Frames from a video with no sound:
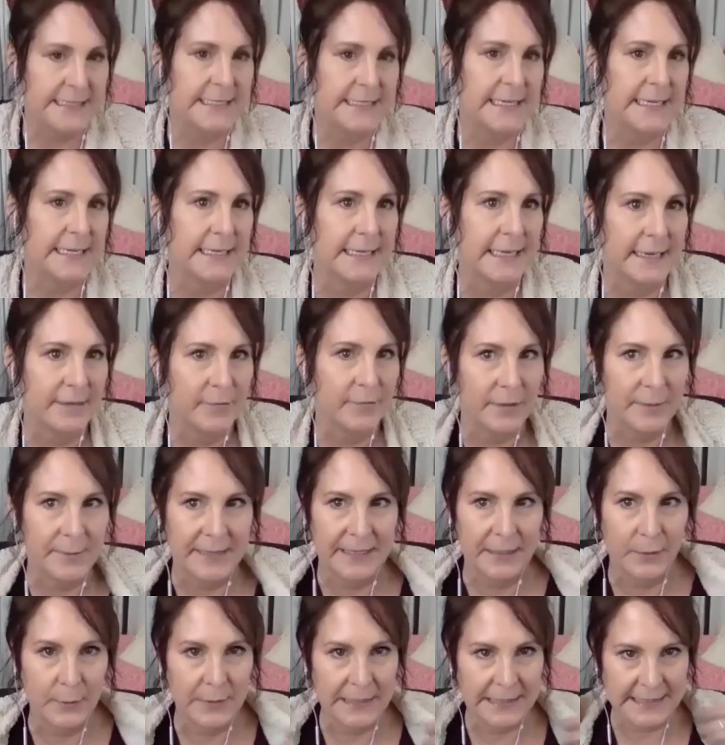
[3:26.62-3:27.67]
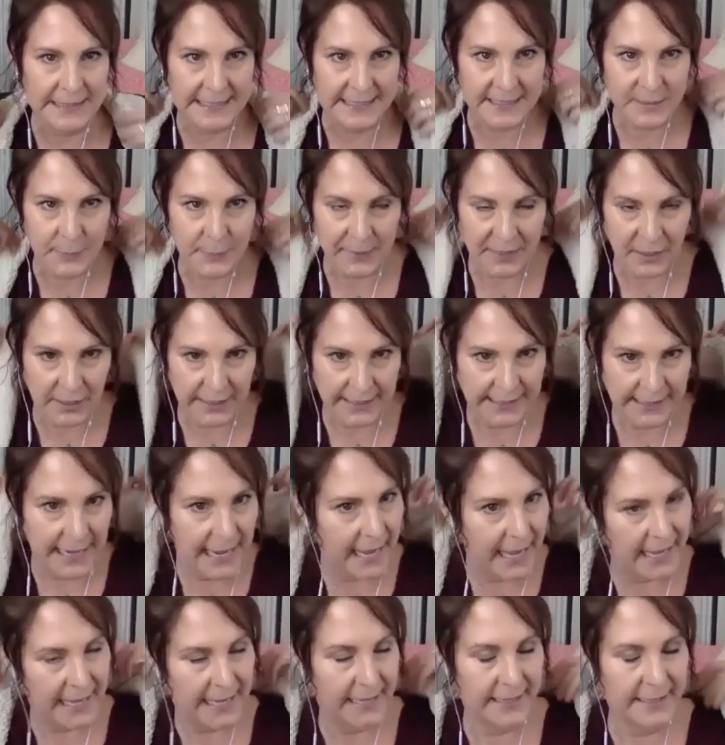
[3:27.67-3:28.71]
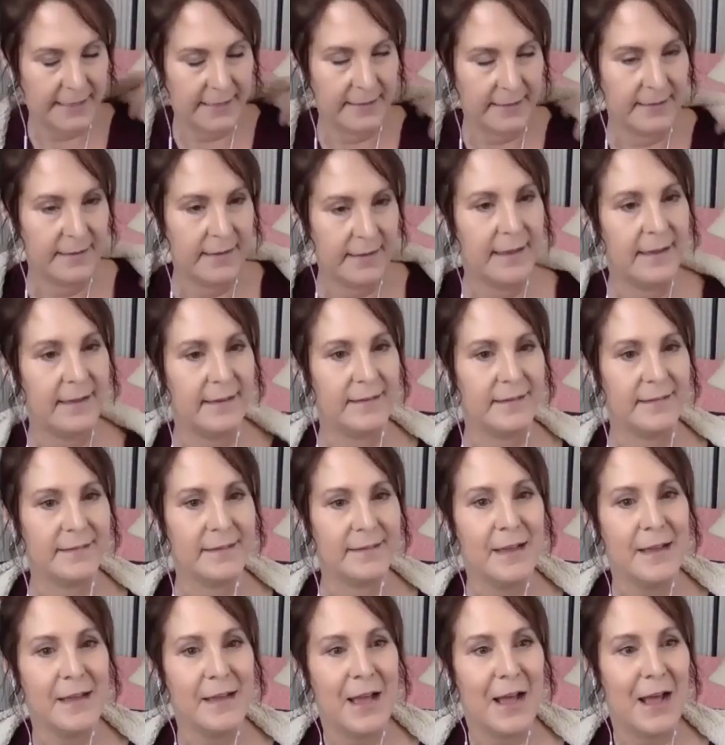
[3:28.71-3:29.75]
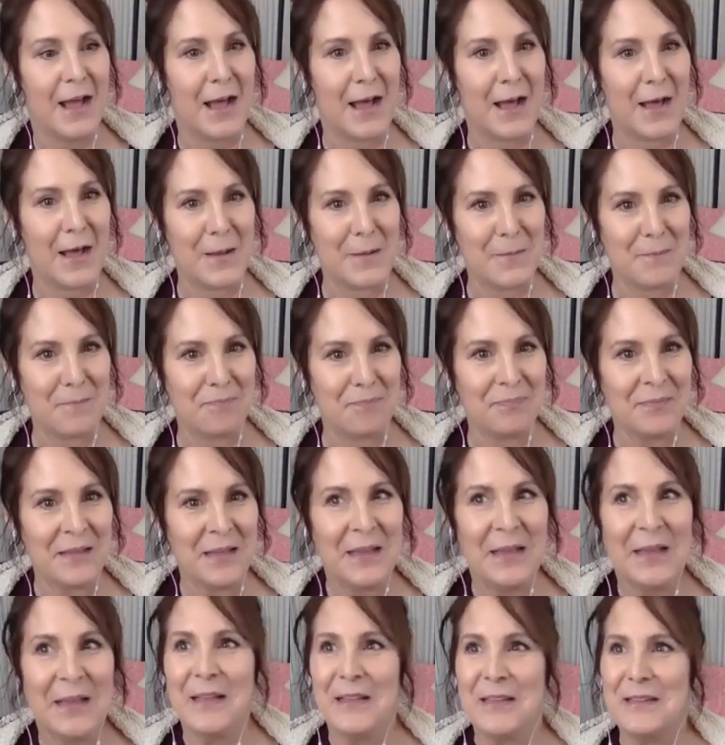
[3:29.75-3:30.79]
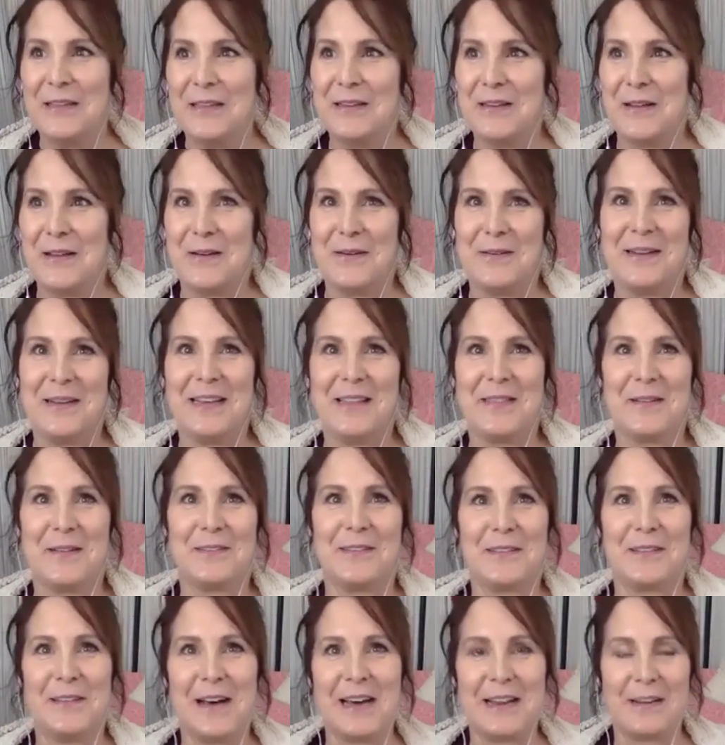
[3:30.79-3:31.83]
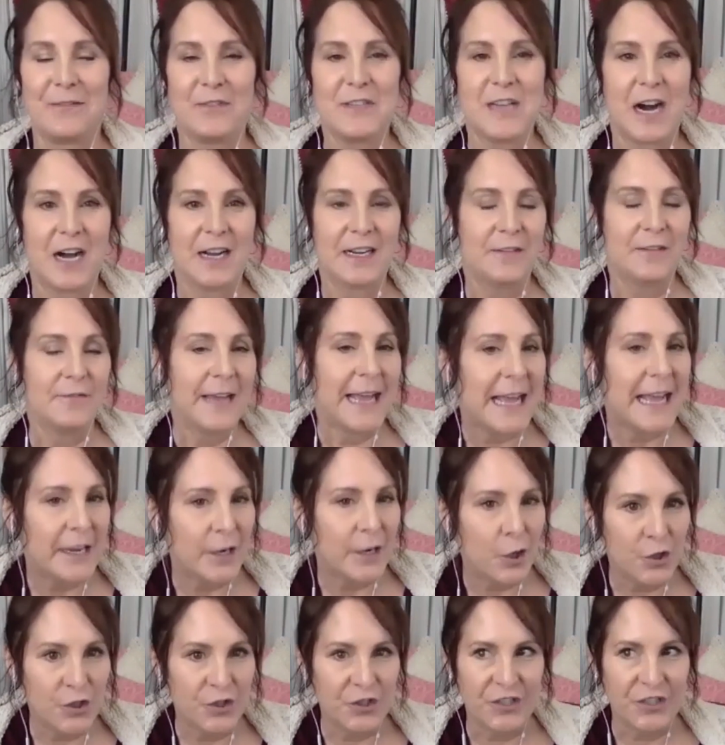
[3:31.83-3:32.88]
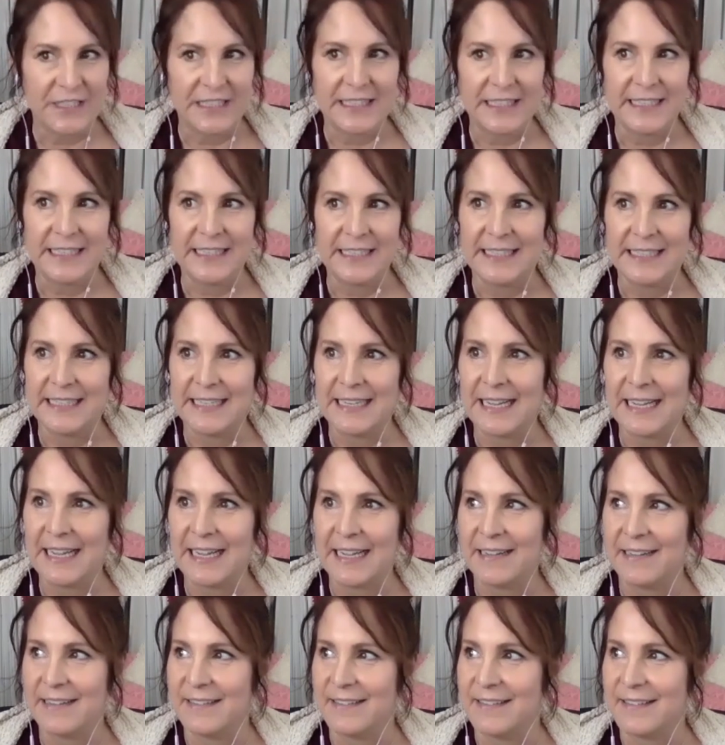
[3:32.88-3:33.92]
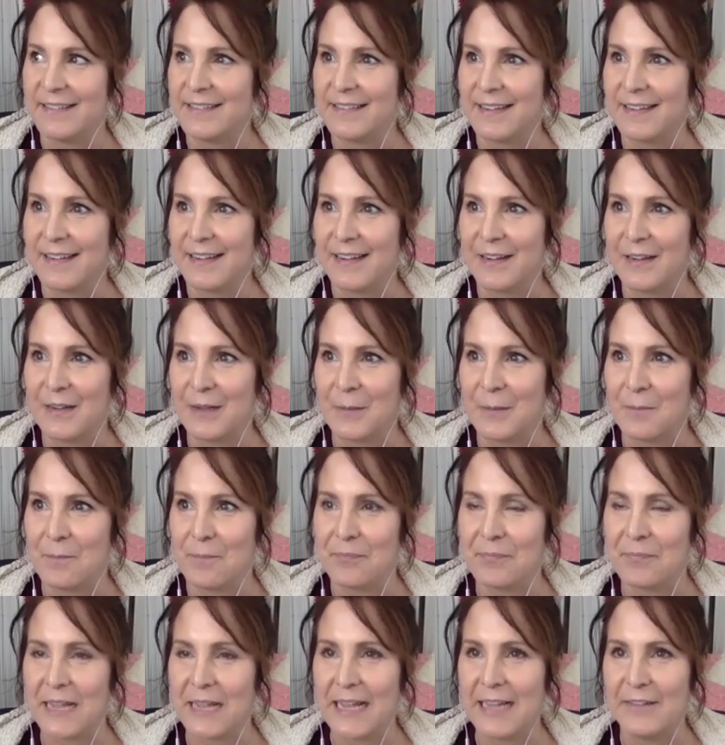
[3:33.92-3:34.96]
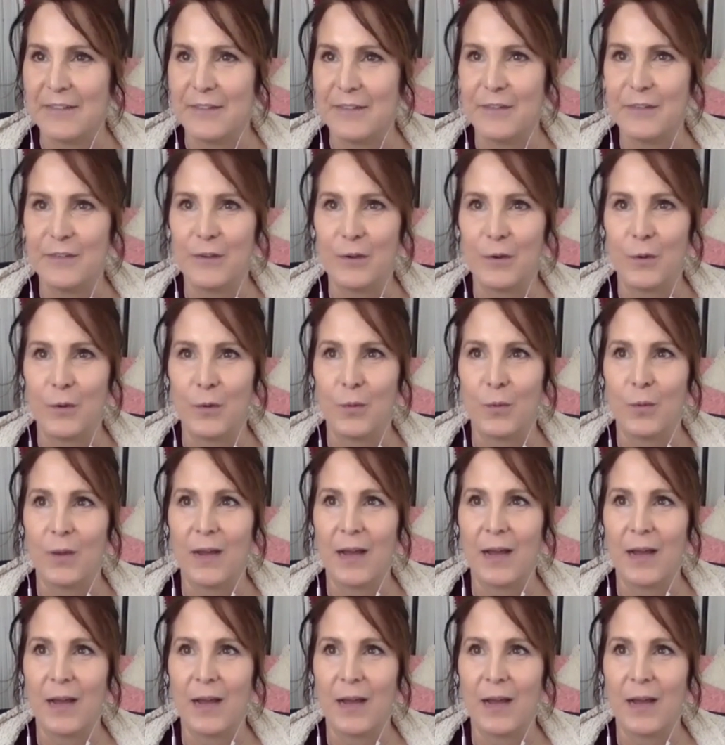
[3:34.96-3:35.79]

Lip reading: and everybody wants a spirit guide. And, and there's a lot of talk of energy. And so